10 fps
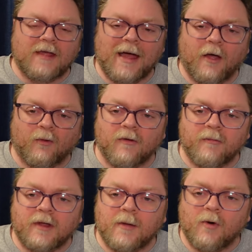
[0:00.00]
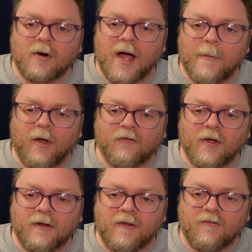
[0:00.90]
the algorithm to get more eyeballs
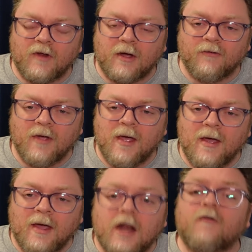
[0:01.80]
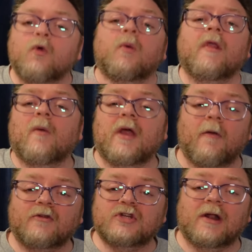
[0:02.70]
onto these videos. And if you really want to
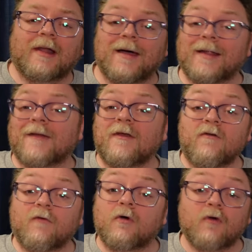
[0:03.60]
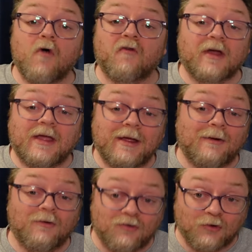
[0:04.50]
help the channel out like these folks over
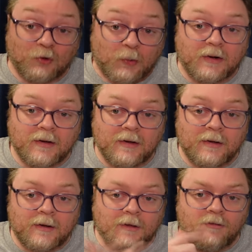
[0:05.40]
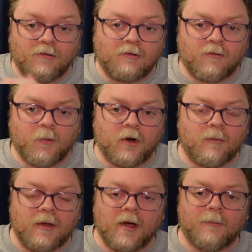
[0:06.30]
here do, consider
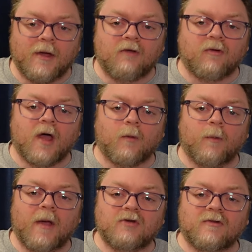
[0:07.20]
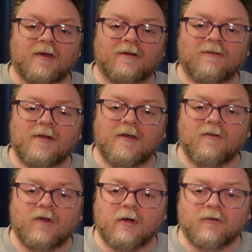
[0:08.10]
supporting me on Patreon, where patrons get to see
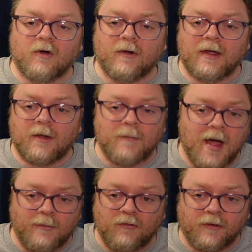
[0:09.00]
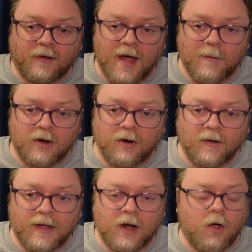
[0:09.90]
these videos early, get my music and comedy
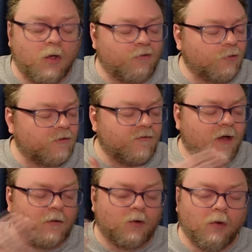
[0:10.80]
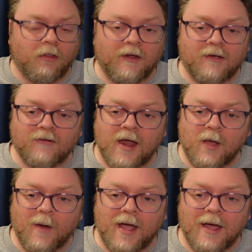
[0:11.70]
early, and all sorts of other cool things.
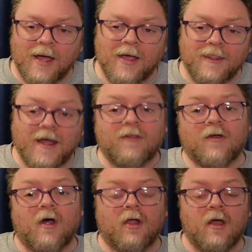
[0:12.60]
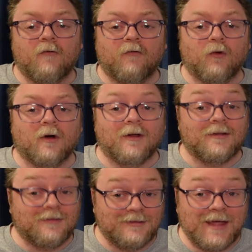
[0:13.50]
Anyway, that's all for
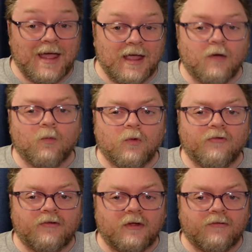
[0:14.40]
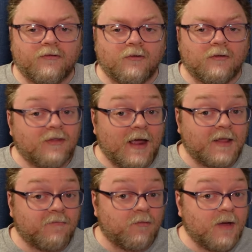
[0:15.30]
today. We'll see you soon.
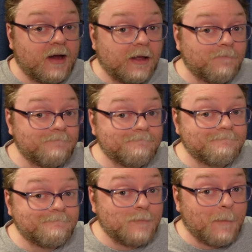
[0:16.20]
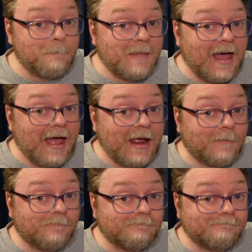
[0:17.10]
Thanks, everybody. Bye.